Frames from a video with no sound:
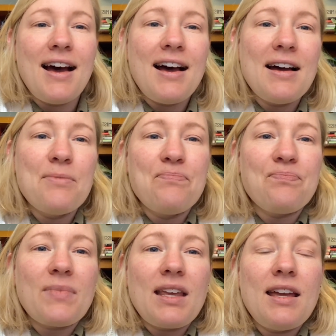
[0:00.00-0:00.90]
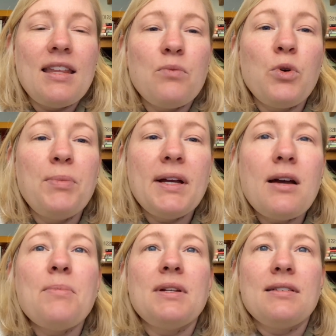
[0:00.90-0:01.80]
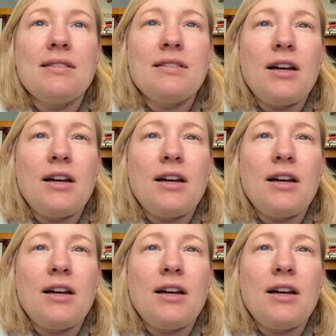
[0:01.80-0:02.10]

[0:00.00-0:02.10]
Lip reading: And then we'll pick up and